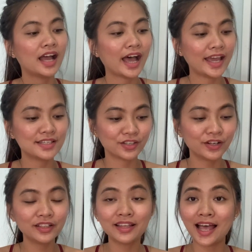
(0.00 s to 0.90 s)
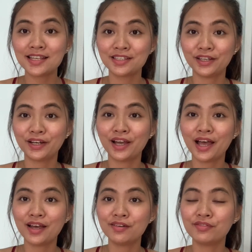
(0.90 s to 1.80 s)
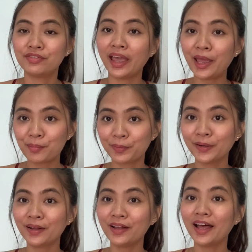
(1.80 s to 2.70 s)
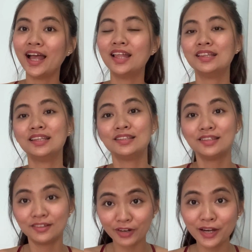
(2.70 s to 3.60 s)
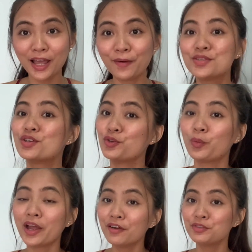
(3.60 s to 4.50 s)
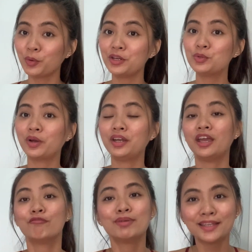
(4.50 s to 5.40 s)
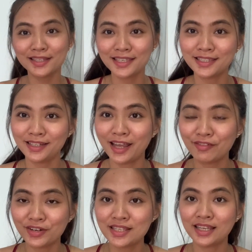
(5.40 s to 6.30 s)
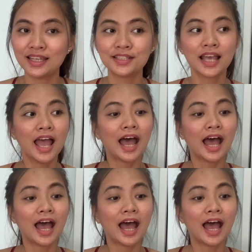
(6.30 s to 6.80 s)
I started last year of April, and right now it's January of 2020. I've been consistent ever since.